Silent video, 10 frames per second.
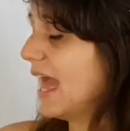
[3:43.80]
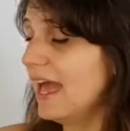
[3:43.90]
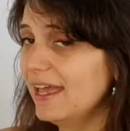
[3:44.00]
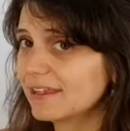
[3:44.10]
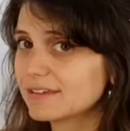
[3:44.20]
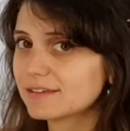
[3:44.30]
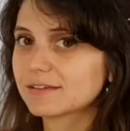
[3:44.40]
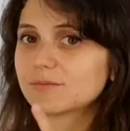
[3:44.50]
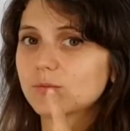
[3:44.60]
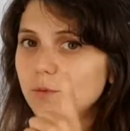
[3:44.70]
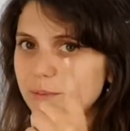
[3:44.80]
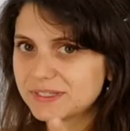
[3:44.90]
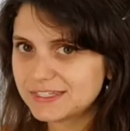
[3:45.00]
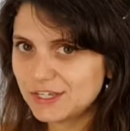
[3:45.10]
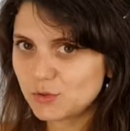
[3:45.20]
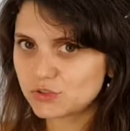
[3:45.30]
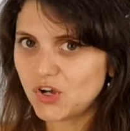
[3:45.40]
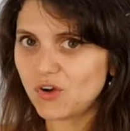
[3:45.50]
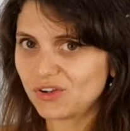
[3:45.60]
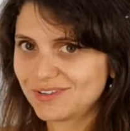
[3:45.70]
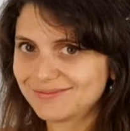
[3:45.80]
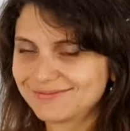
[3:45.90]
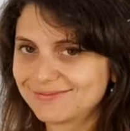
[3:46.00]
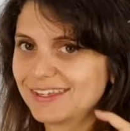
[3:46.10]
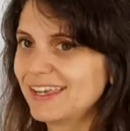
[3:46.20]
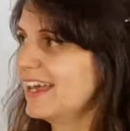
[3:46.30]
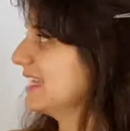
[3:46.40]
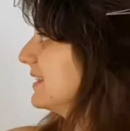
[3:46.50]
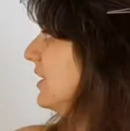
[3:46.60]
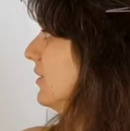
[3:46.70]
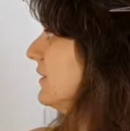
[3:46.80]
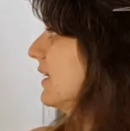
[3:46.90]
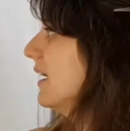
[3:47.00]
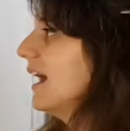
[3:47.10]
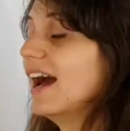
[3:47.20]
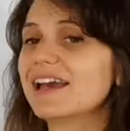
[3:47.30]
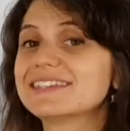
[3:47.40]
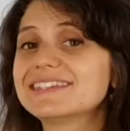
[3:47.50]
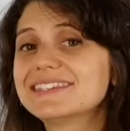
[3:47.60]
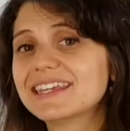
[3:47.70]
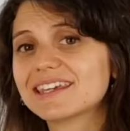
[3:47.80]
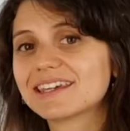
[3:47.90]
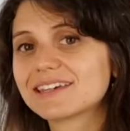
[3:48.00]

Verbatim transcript: And you must see your tongue. It's not I sink.